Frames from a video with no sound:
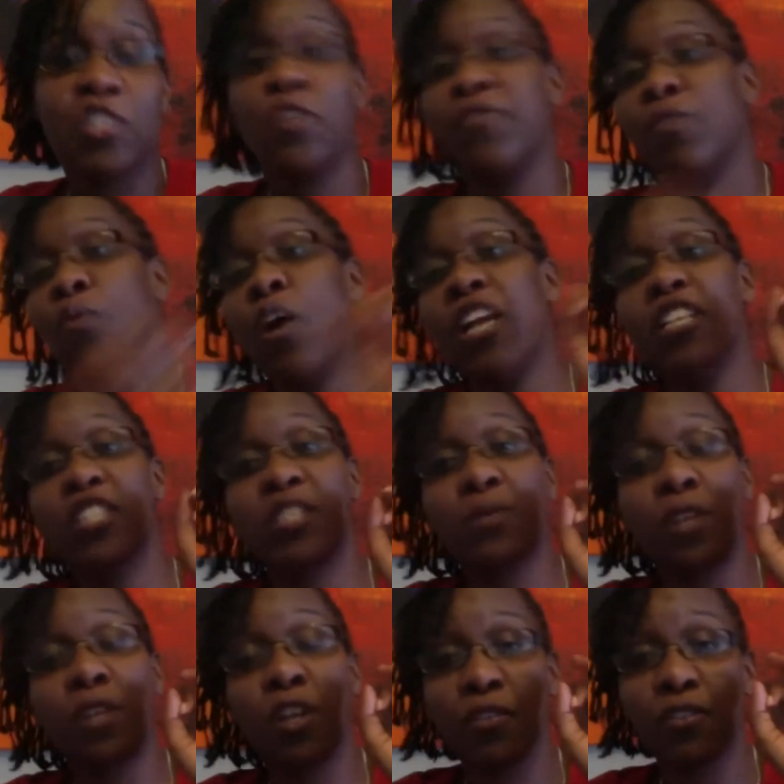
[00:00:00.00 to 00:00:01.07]
So if you want to just,
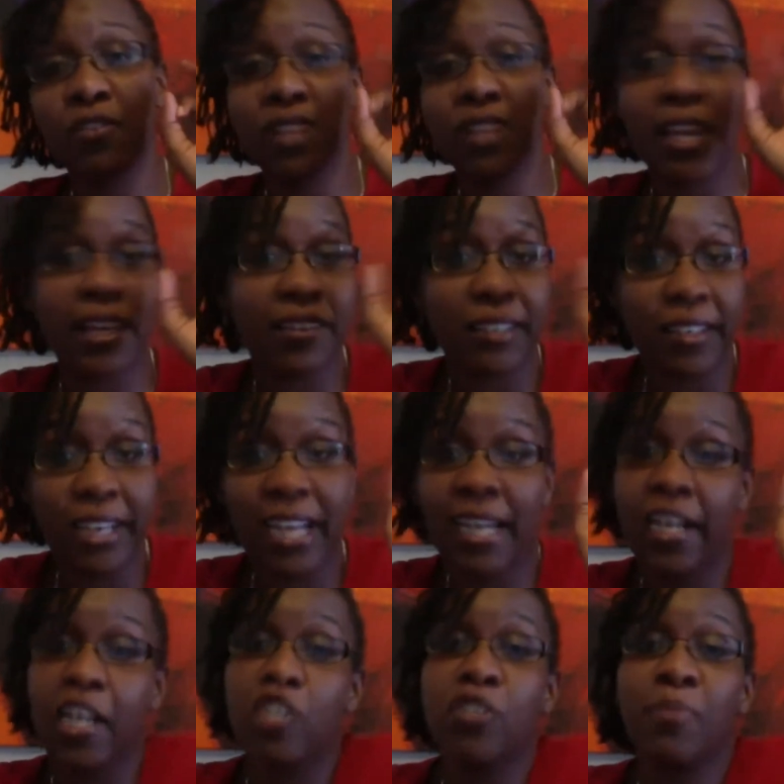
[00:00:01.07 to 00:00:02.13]
you know, if you're like, look, I got
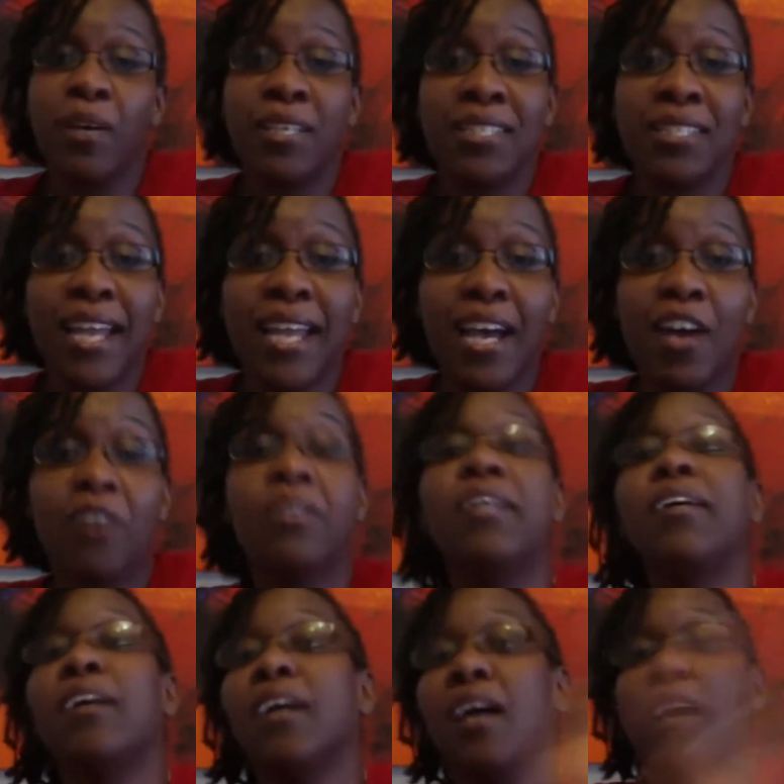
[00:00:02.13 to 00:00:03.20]
$100 now,
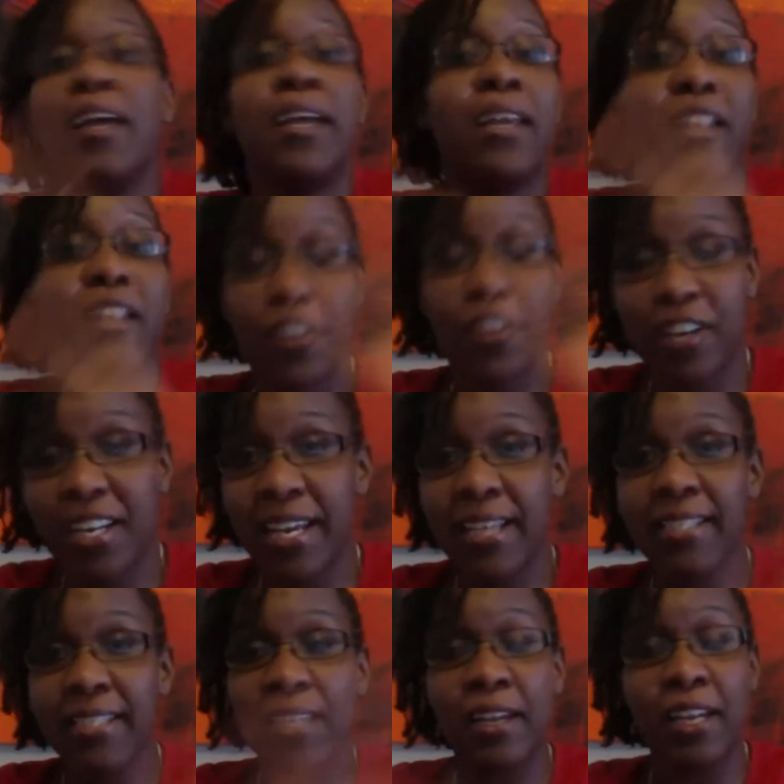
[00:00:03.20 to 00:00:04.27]
in 30
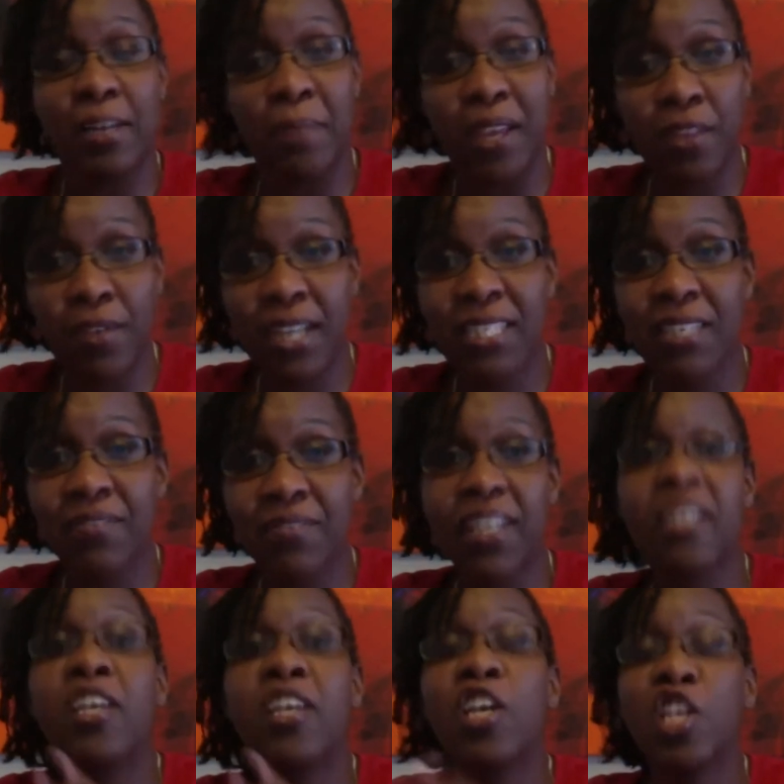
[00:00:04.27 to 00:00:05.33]
days I'm going to pay the rest of
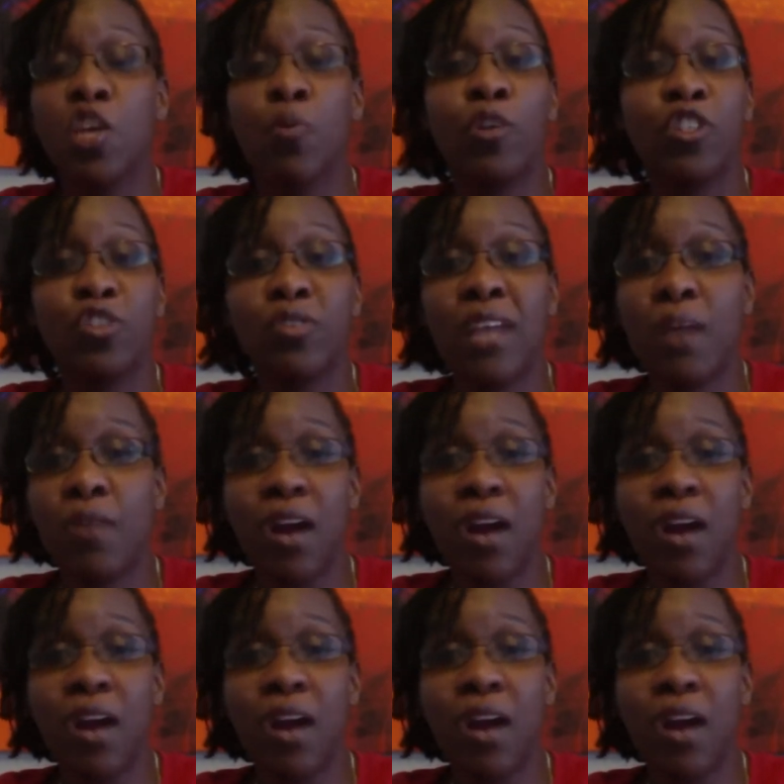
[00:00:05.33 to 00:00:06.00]
it, you will do that.